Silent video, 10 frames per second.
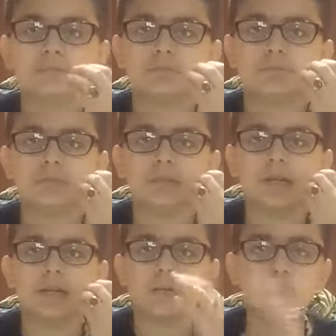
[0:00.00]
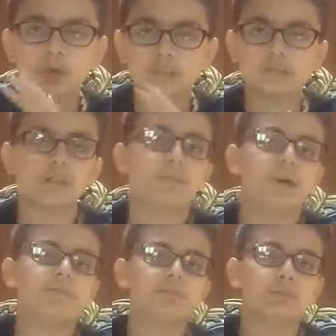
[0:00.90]
like only to the Prophets.
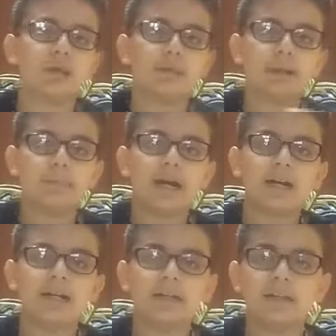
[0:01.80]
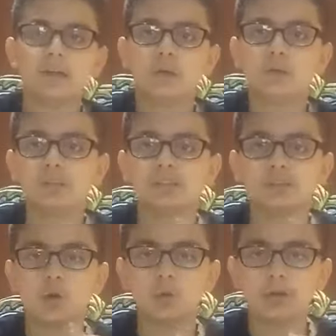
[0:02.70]
But Imam Ali was so
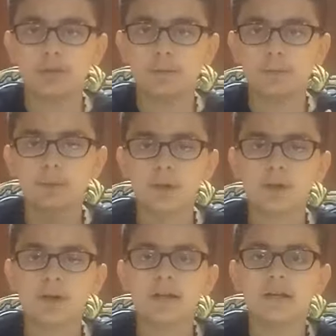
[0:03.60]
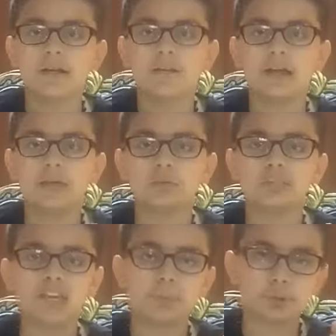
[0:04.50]
like pure that he was
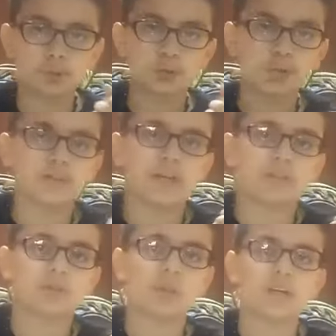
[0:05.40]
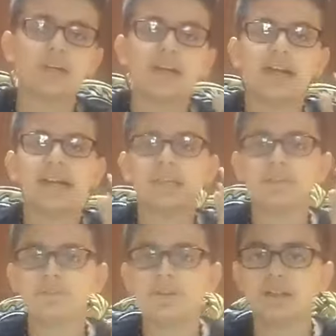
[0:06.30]
able to wield that sword, and he
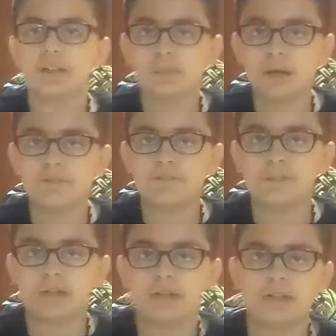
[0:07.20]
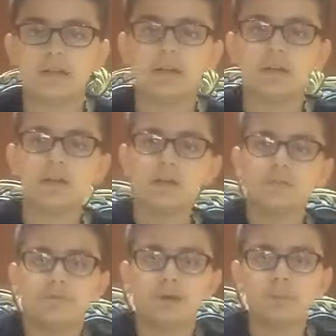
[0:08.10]
defended the Prophet that day.
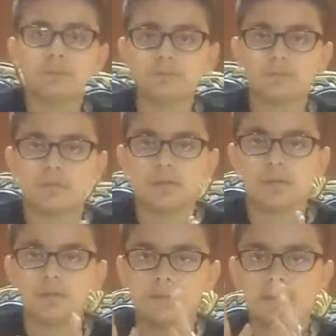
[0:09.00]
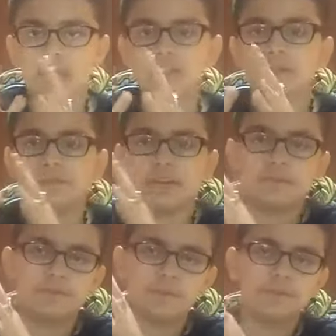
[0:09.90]
From the age of like
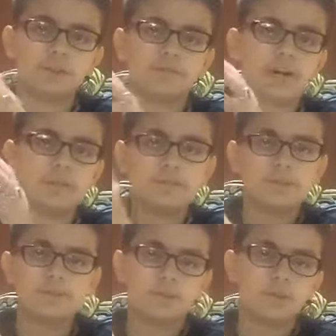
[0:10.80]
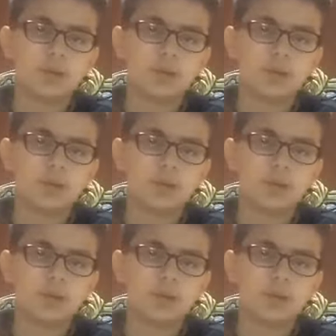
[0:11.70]
fifty-five and fifty-four, like I